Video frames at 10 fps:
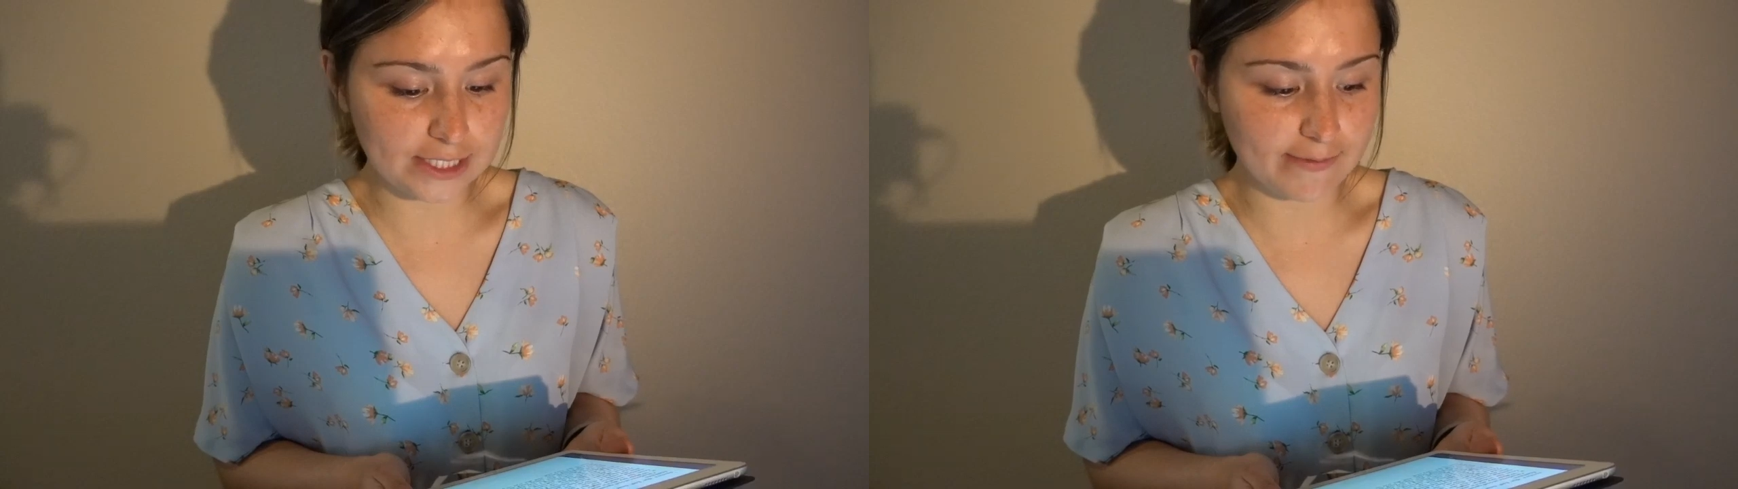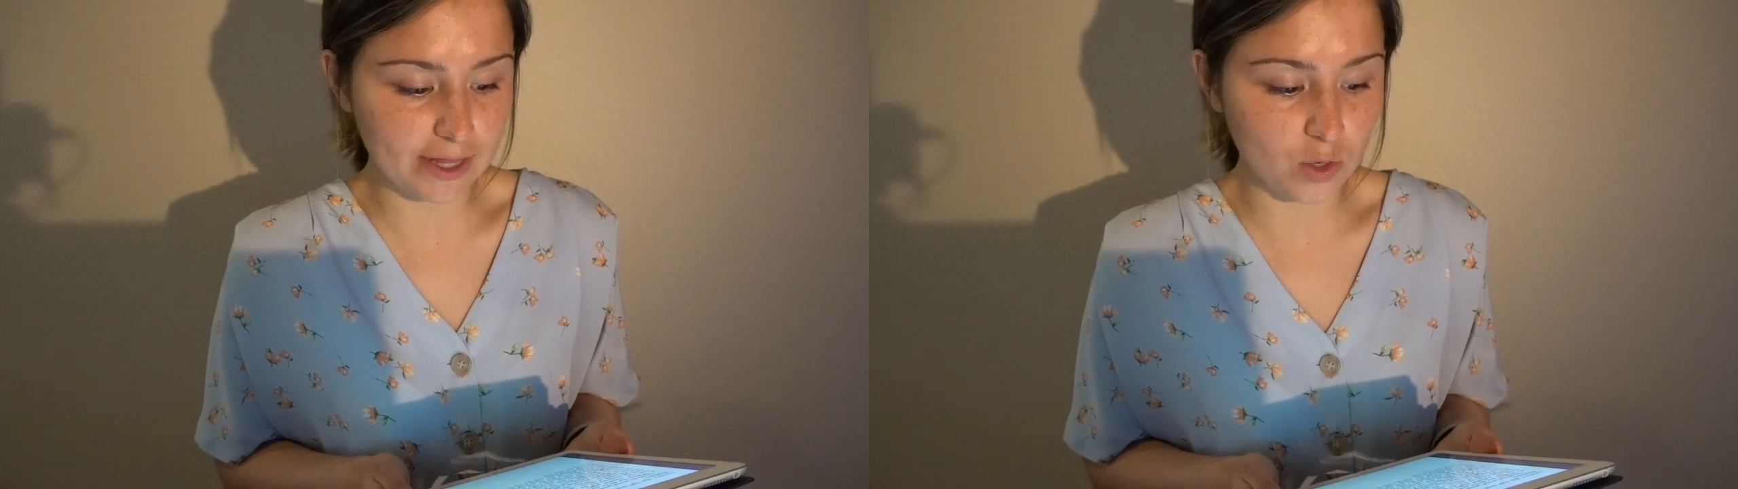
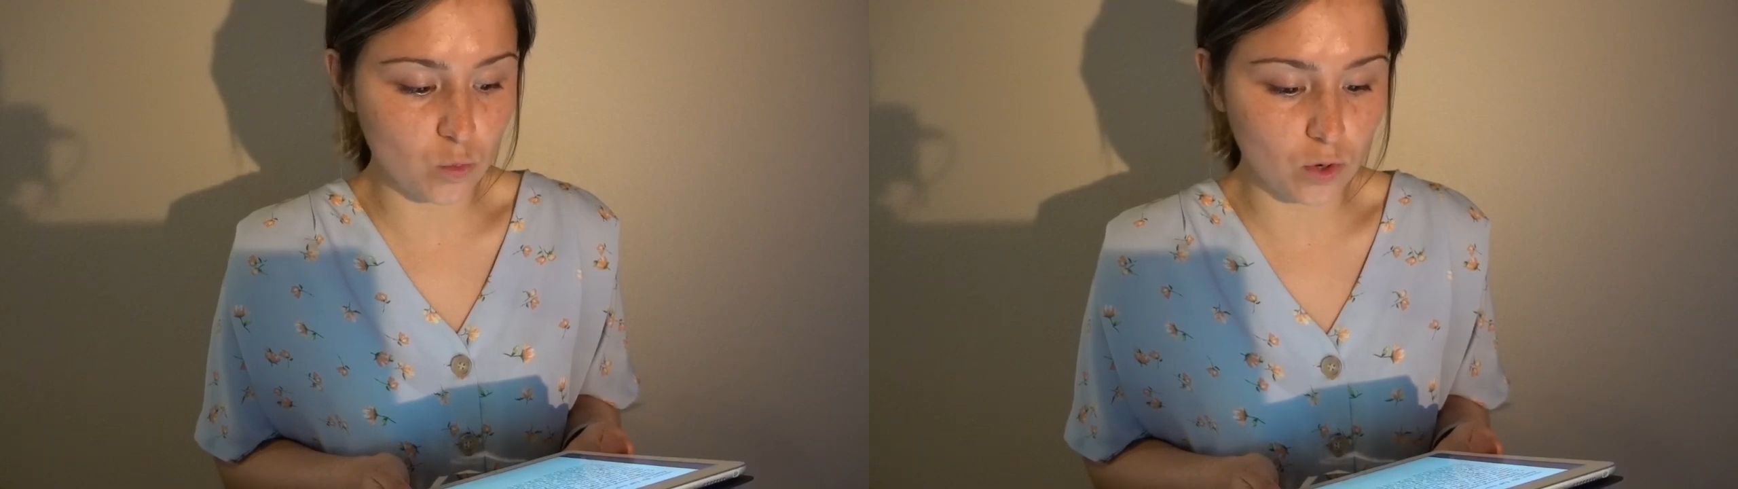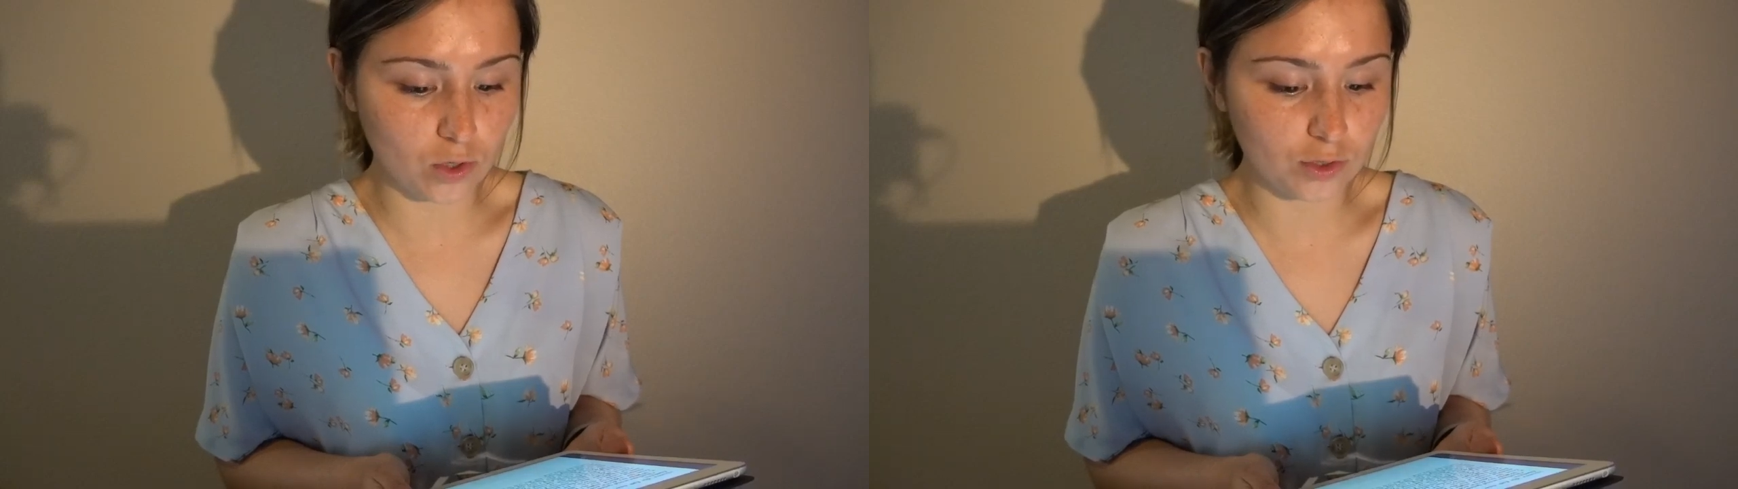smelling
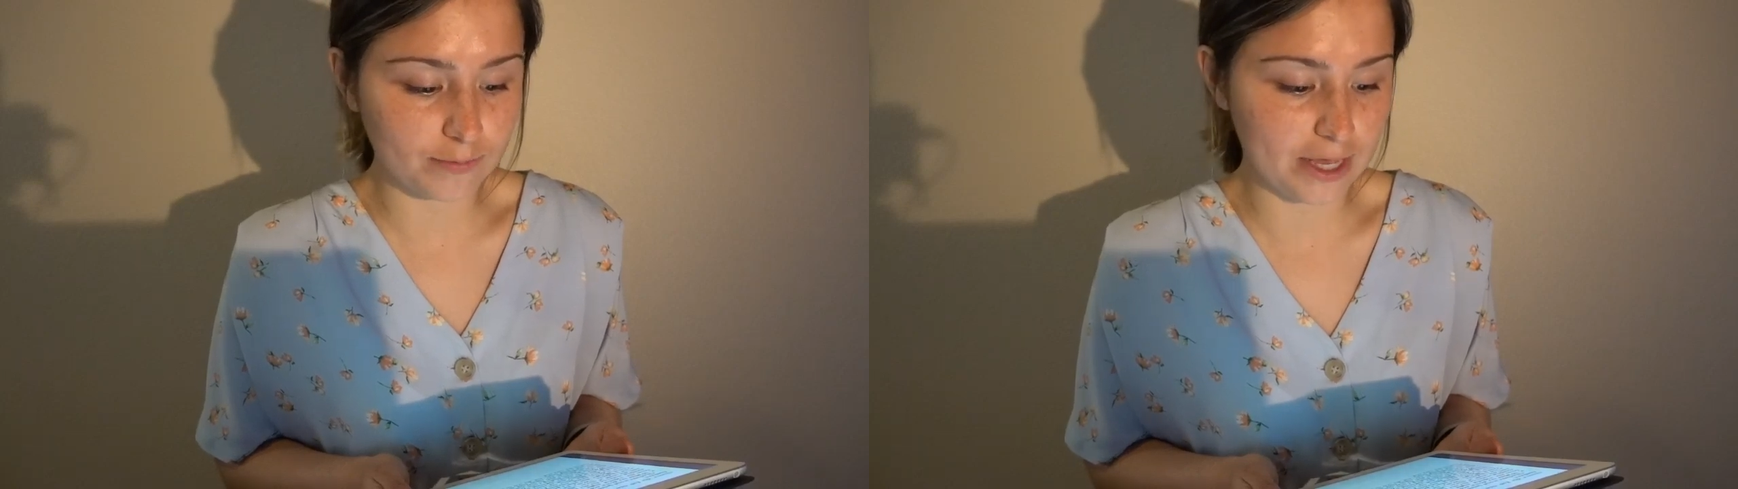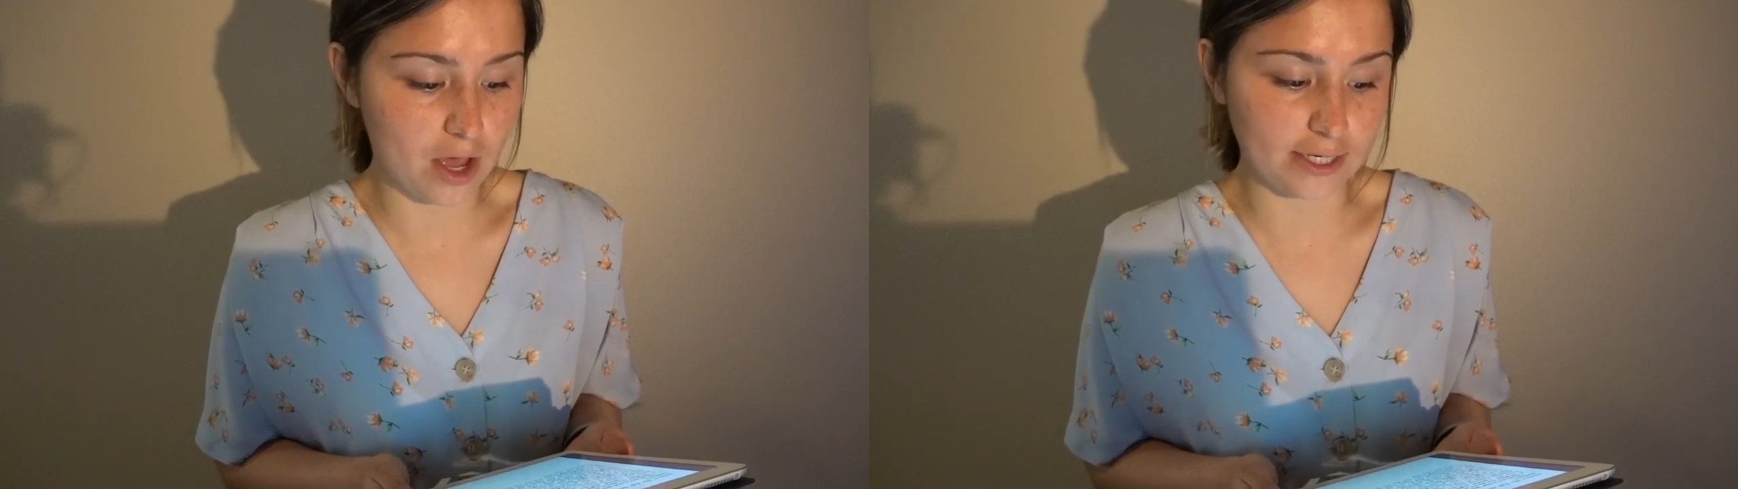world
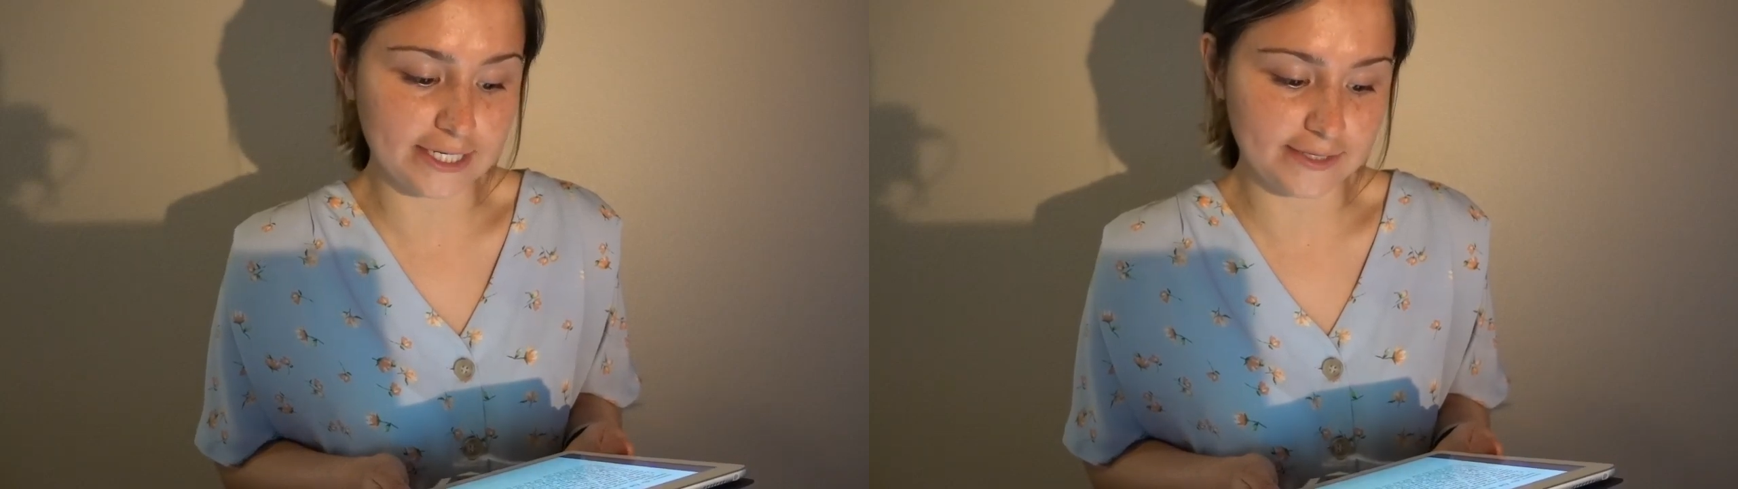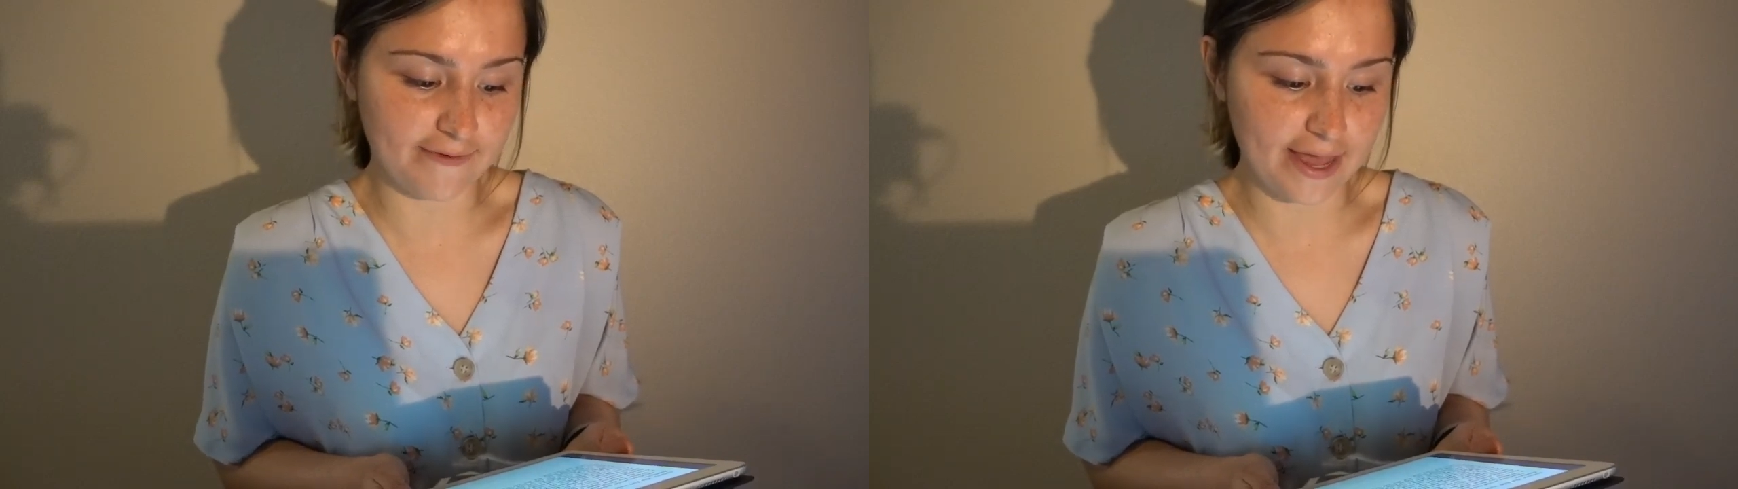beyond
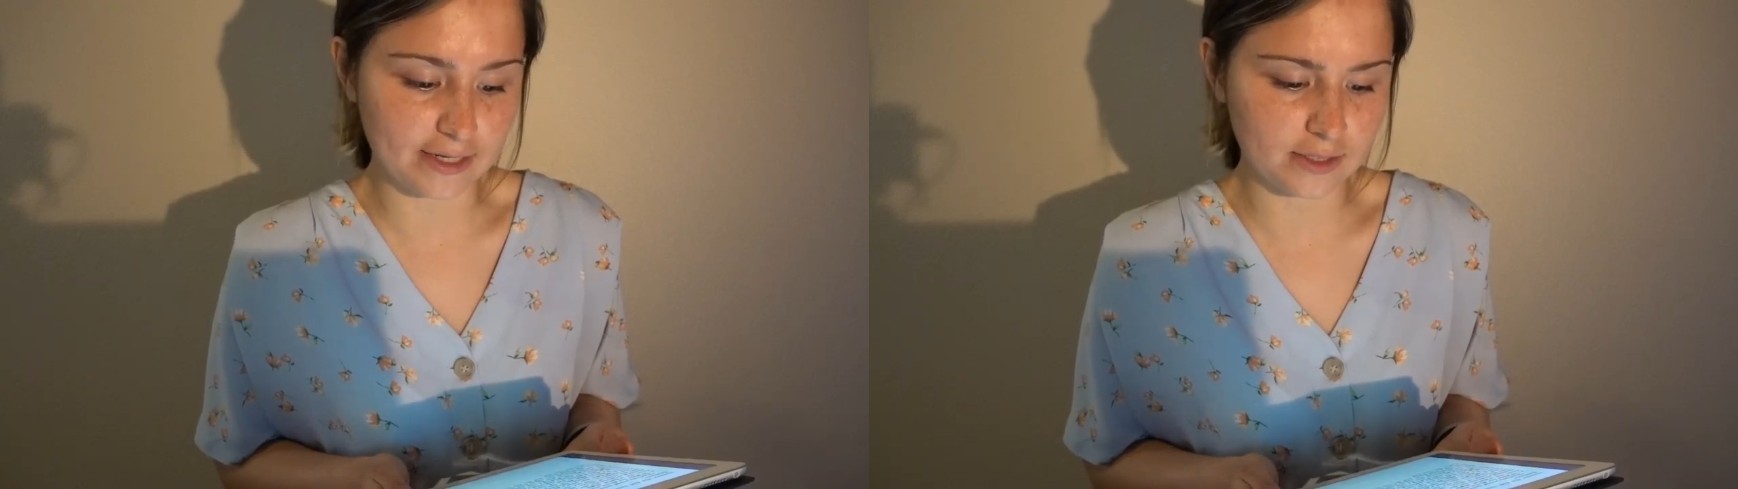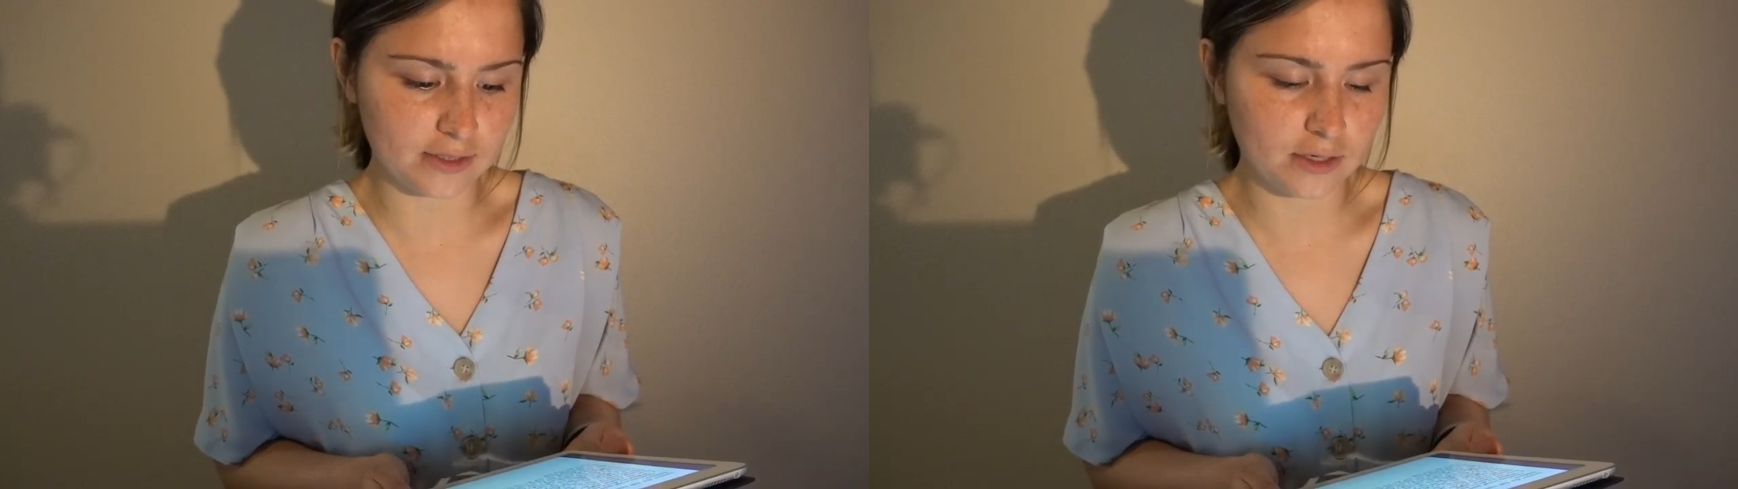his
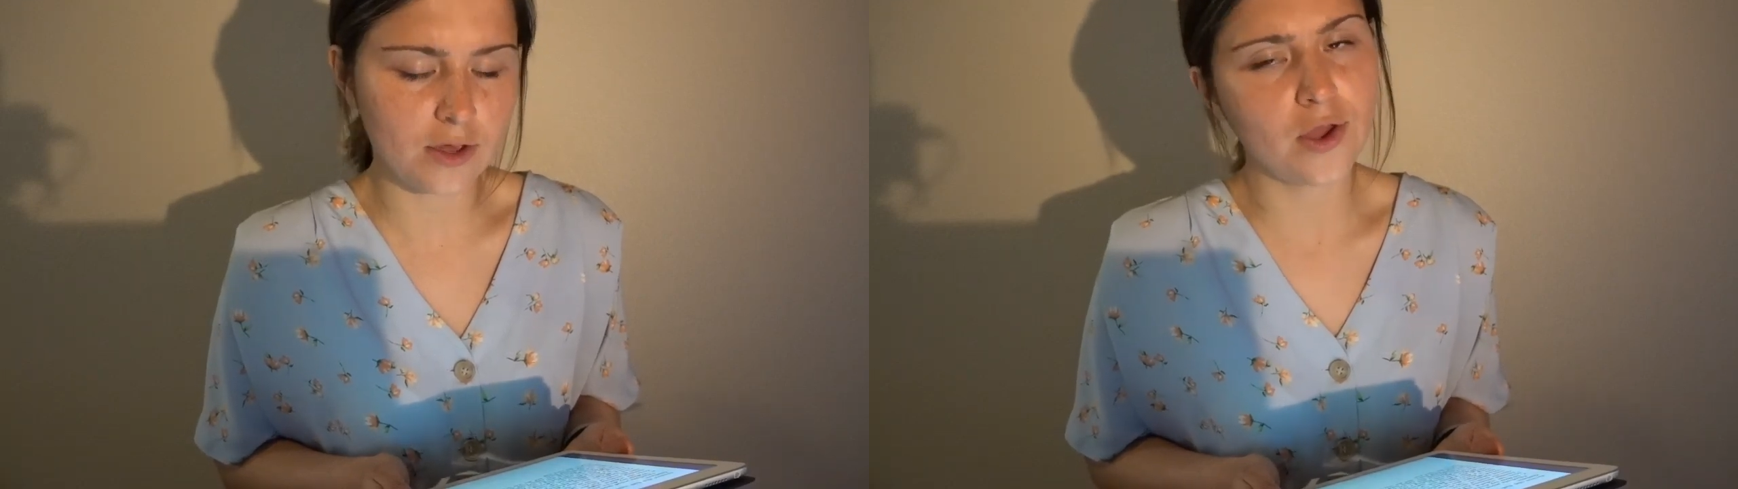fence.